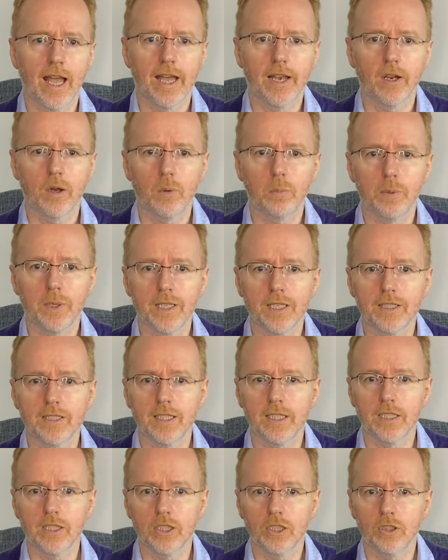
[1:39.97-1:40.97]
NLP
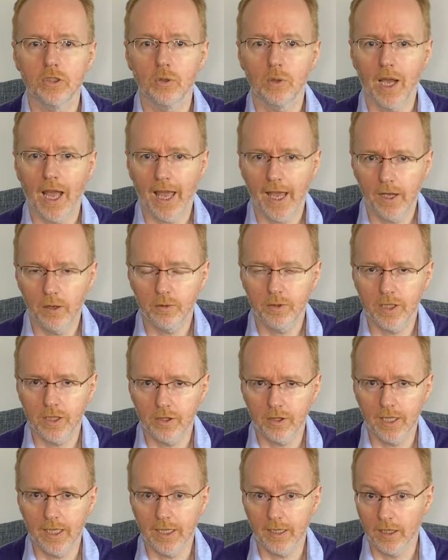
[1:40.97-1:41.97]
teaches you how to
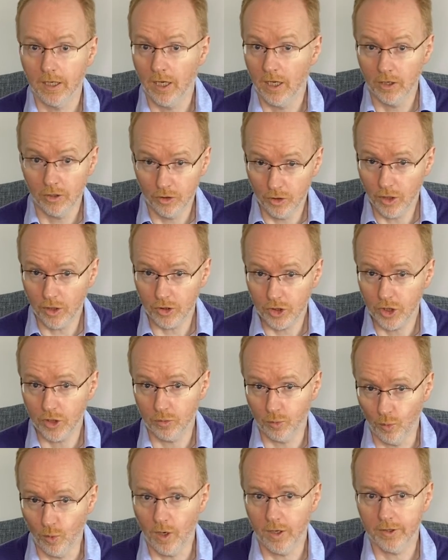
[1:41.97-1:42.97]
think, not
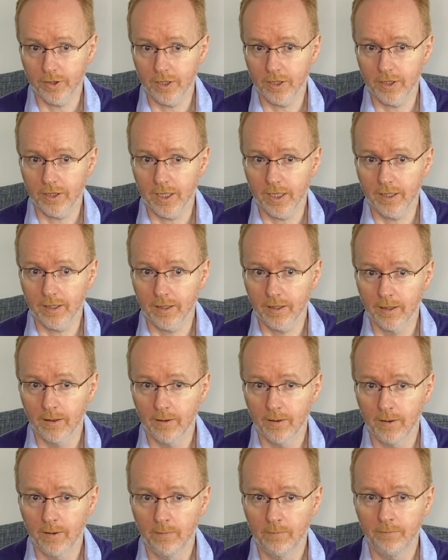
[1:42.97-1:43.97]
just what to think.
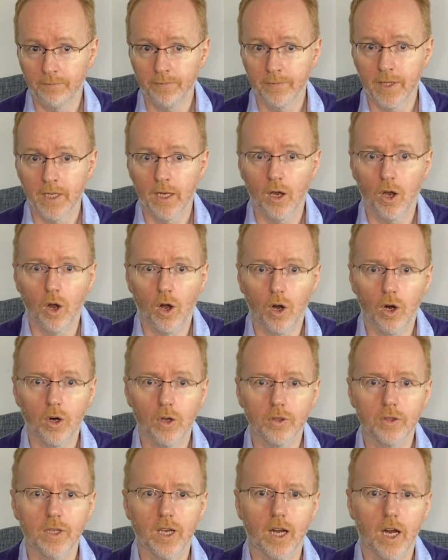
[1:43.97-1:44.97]

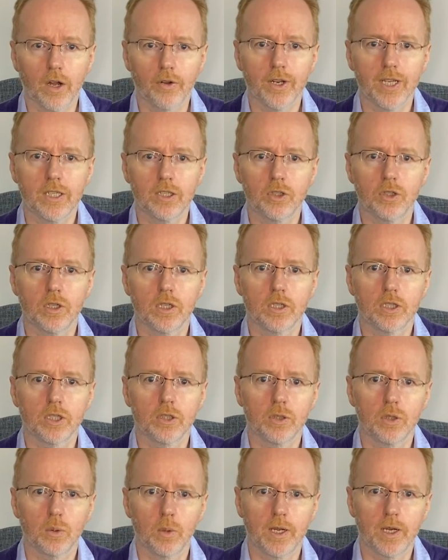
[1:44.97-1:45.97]
On our
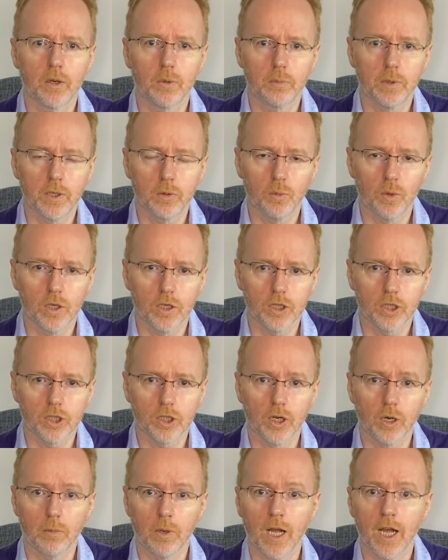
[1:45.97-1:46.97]
Introduction to NLP
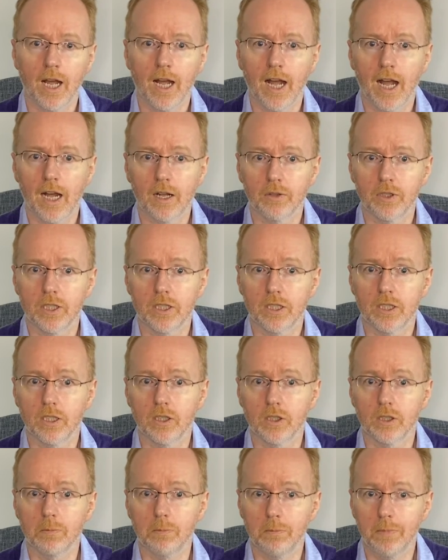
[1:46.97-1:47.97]
workshop, I'll
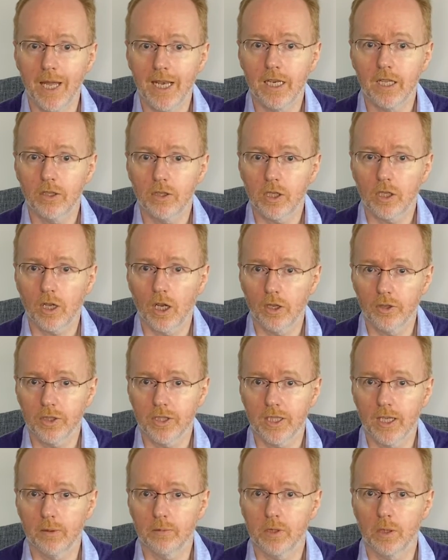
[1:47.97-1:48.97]
discuss many of the
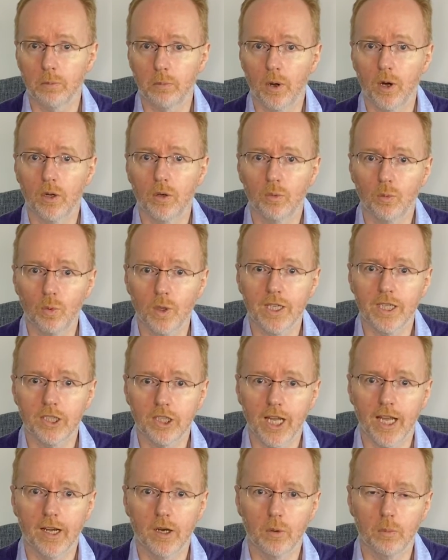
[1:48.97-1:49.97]
concepts upon
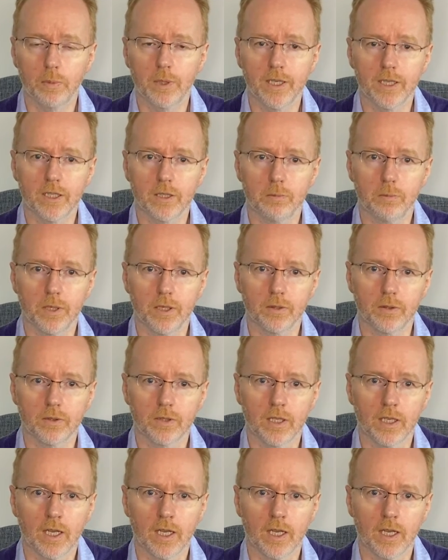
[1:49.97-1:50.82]
which NLP is built.